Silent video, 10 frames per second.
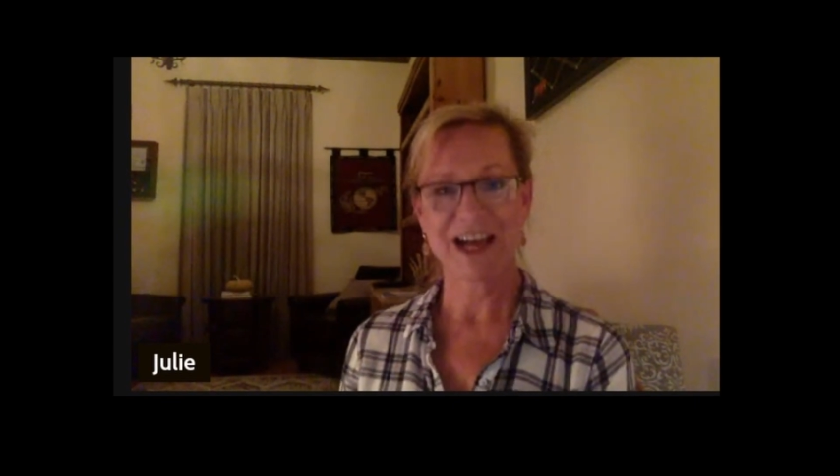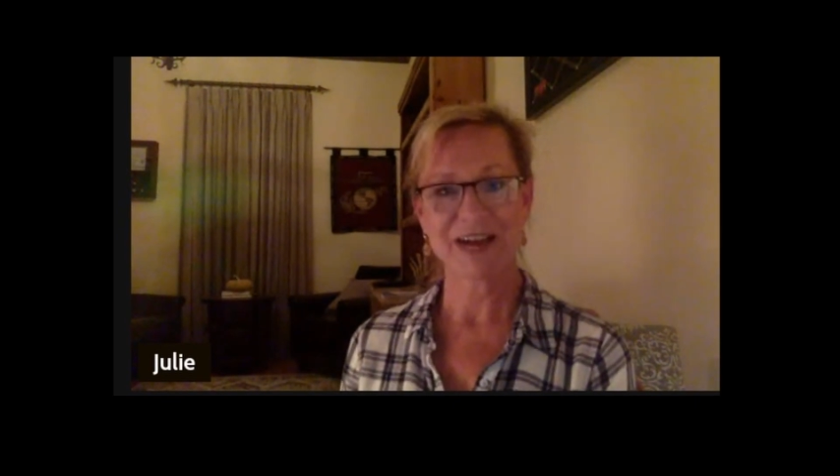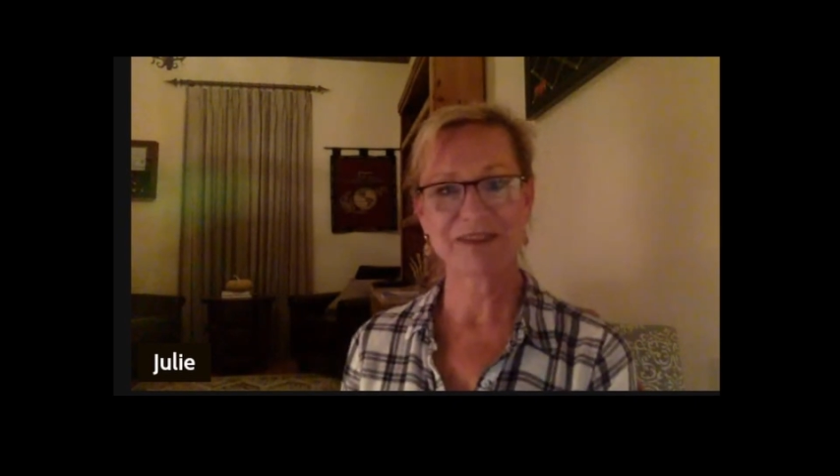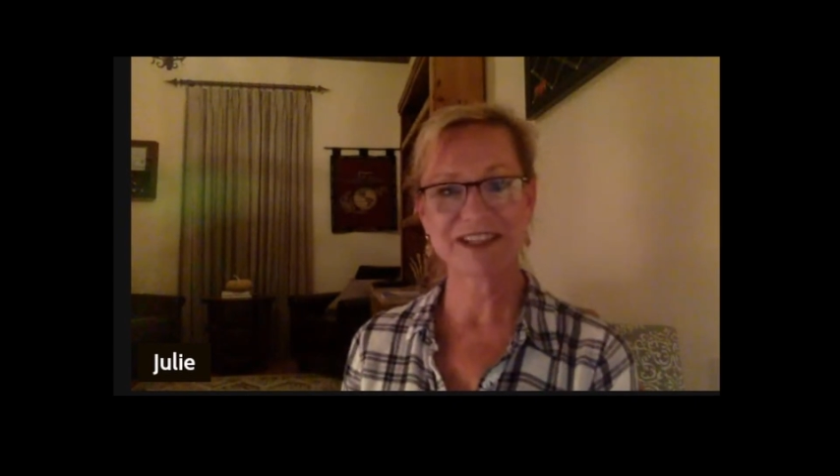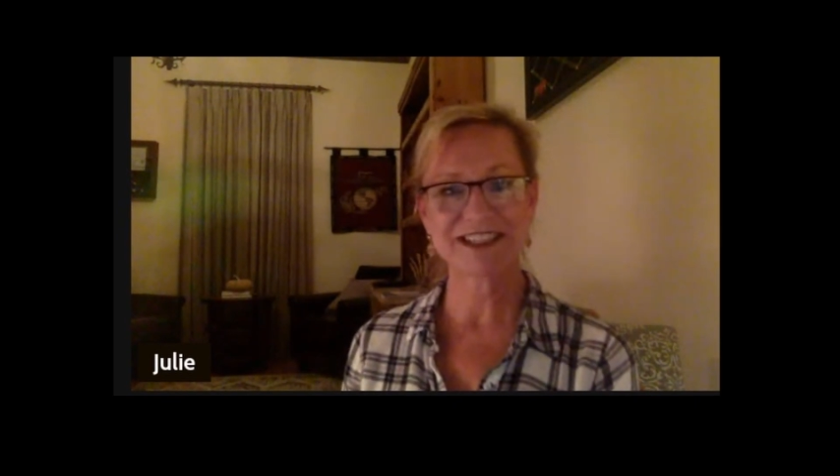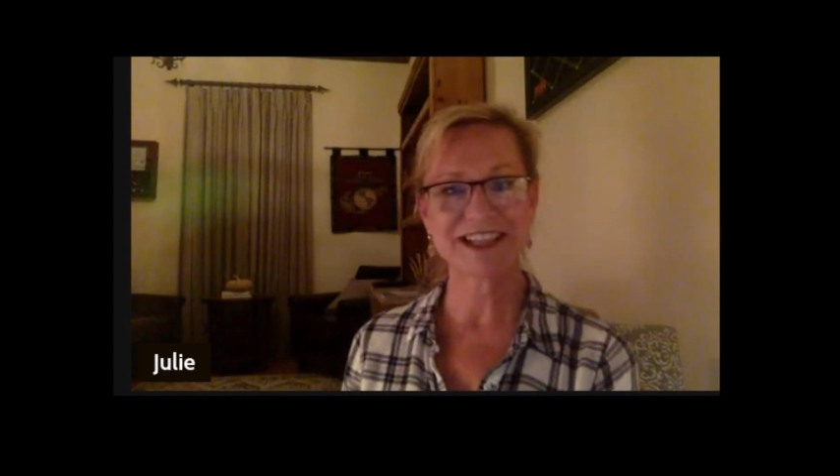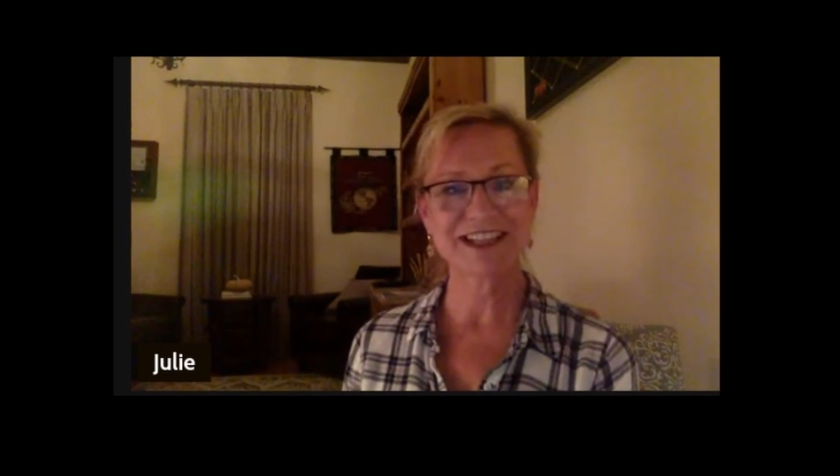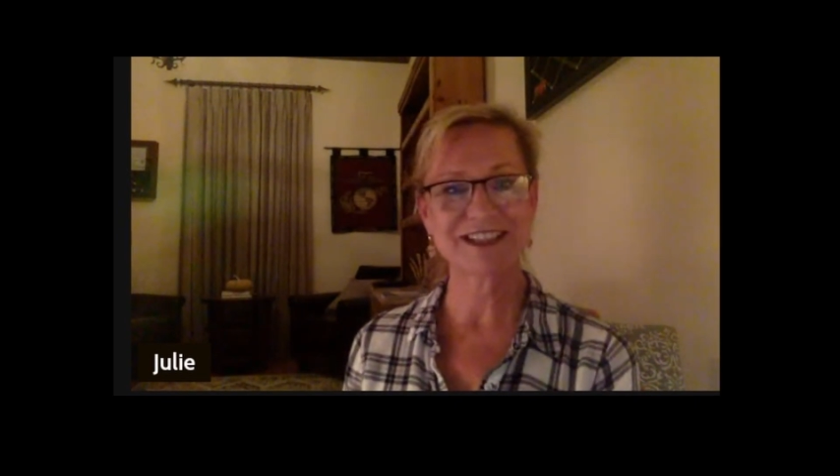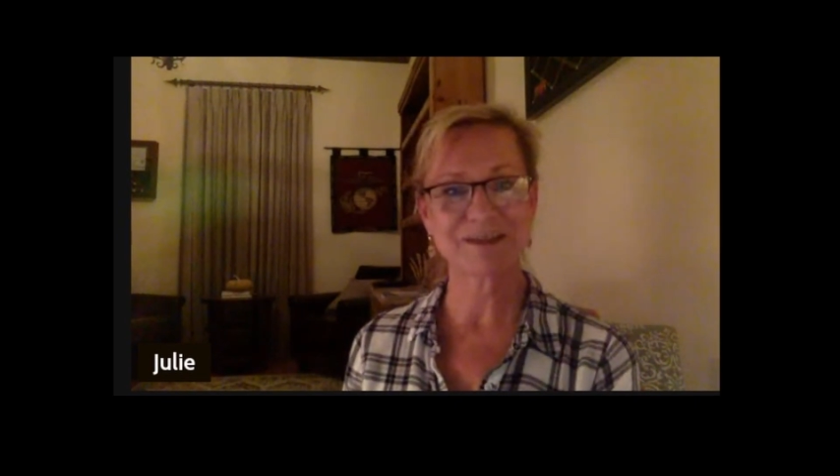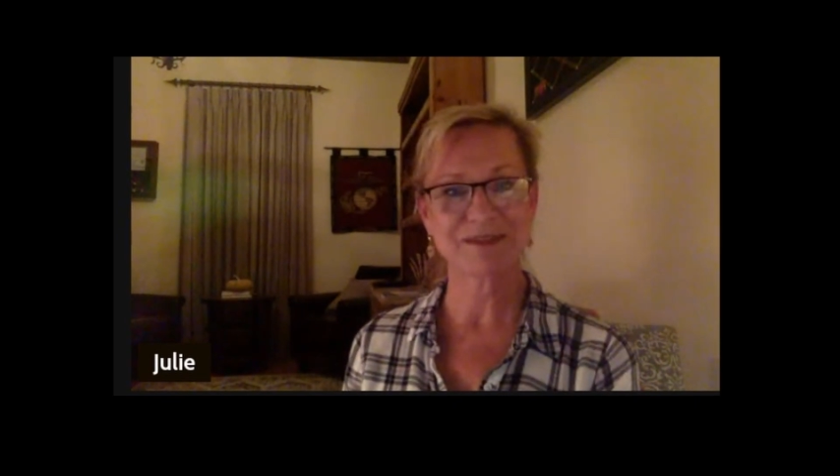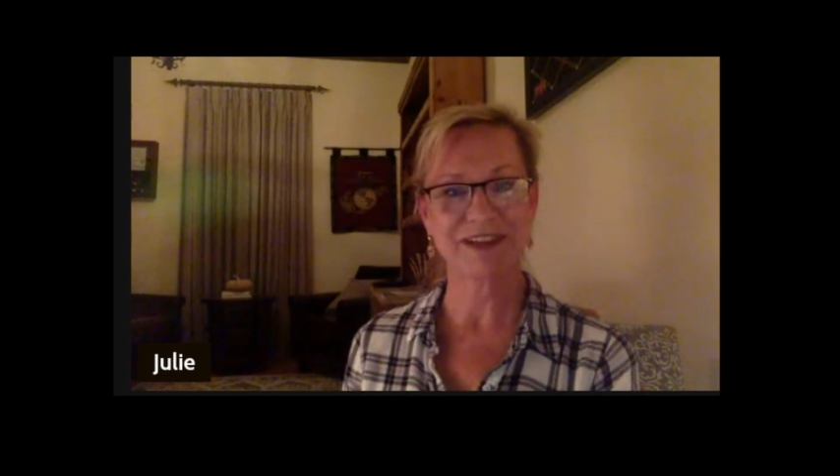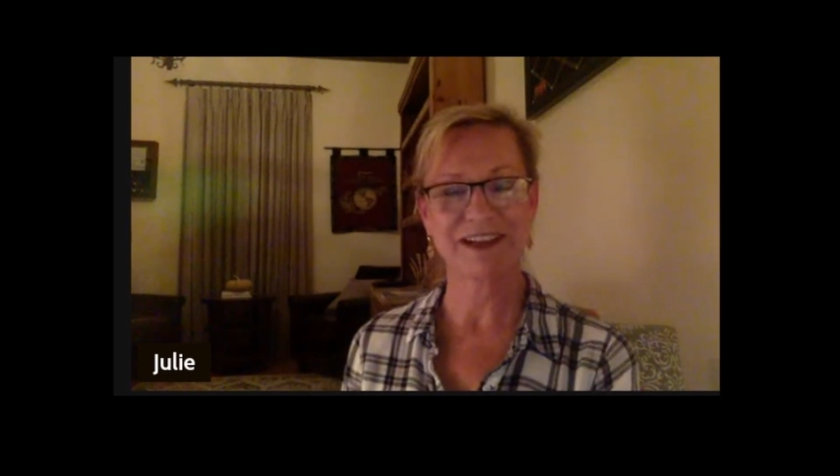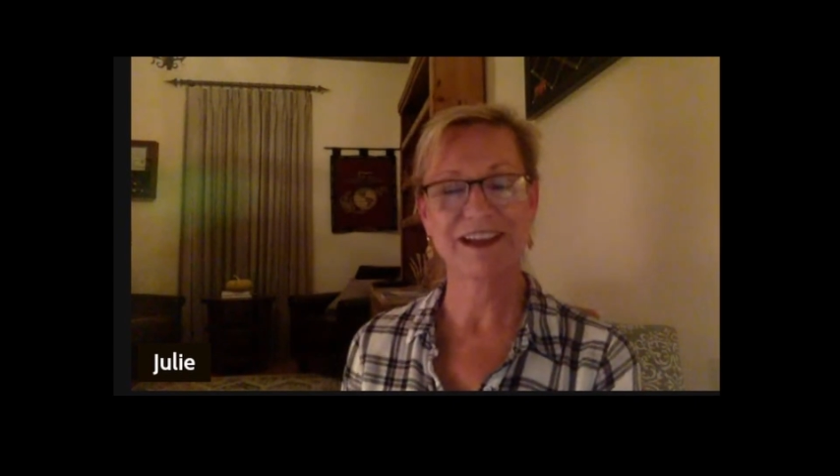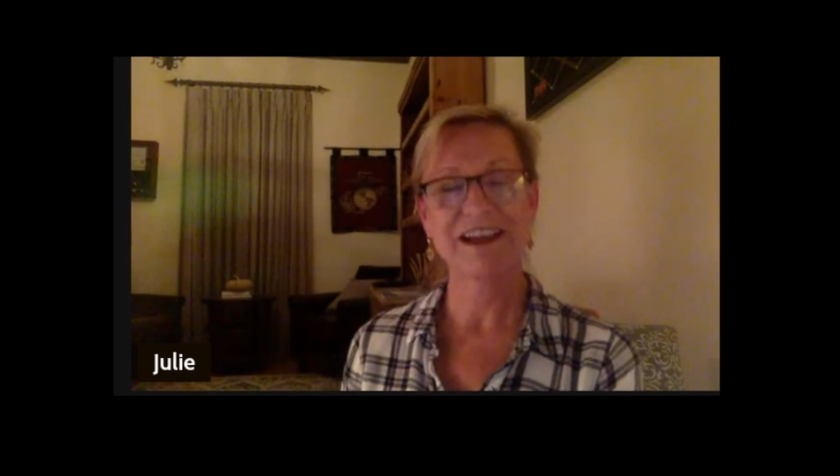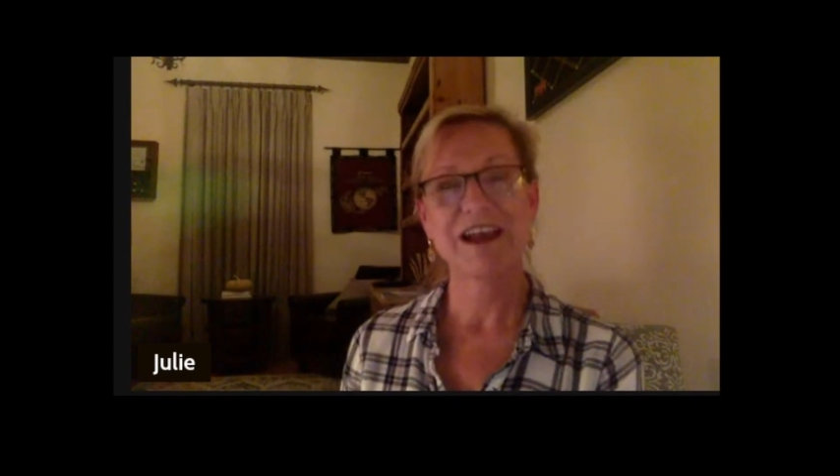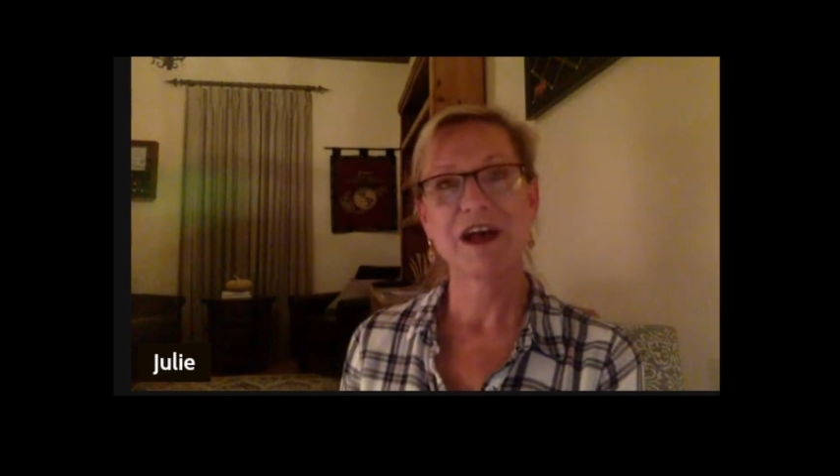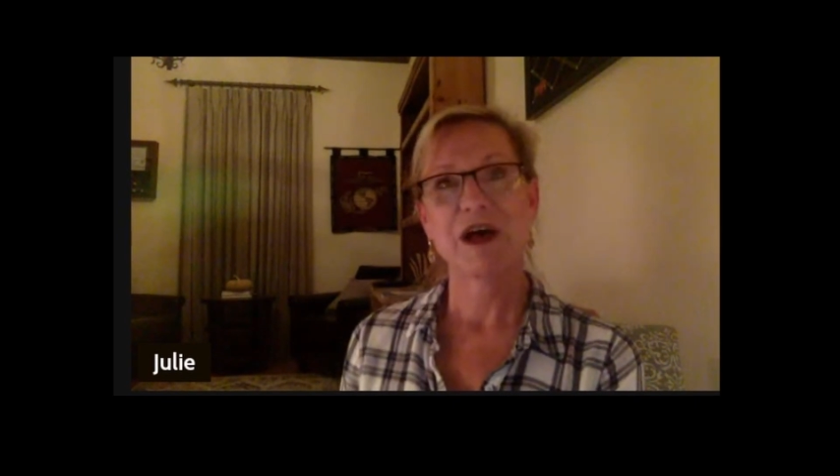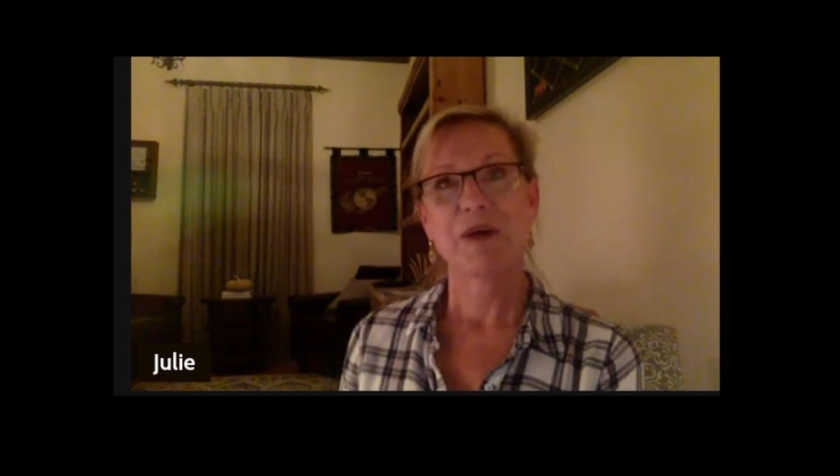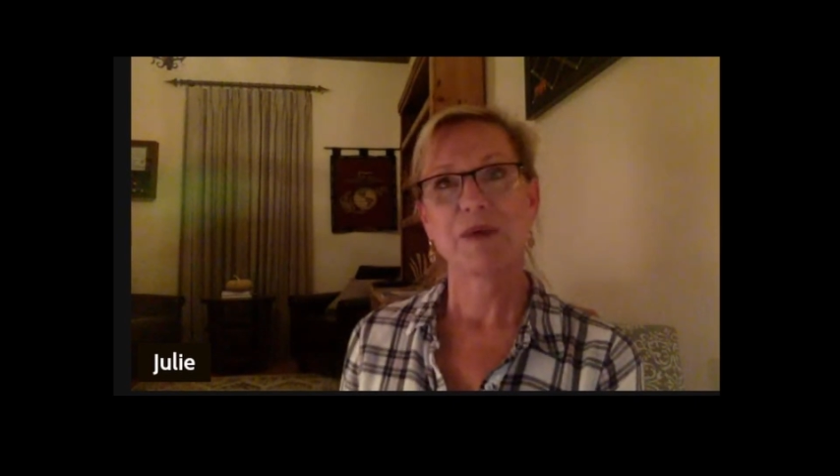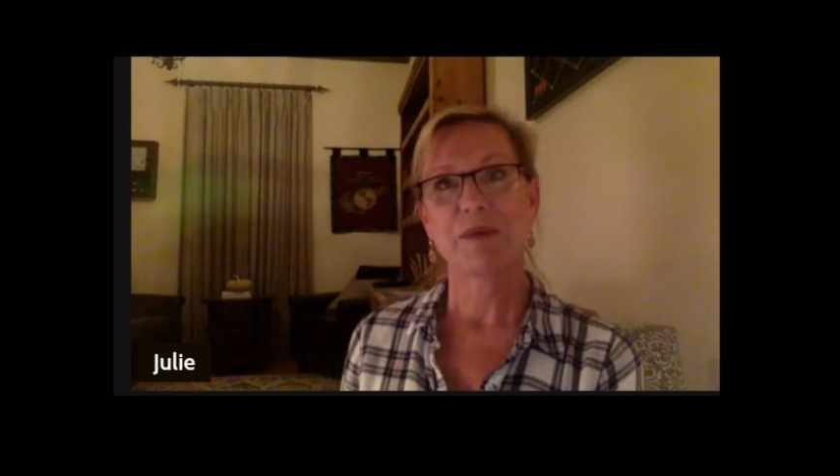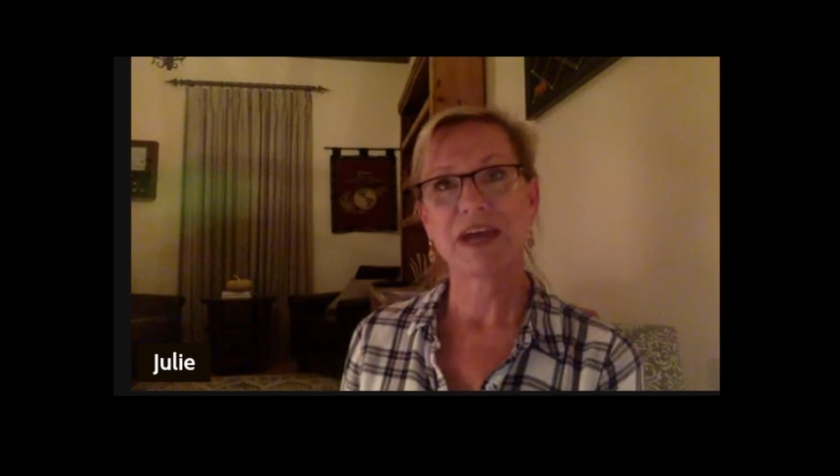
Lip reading: I'm gonna say something. But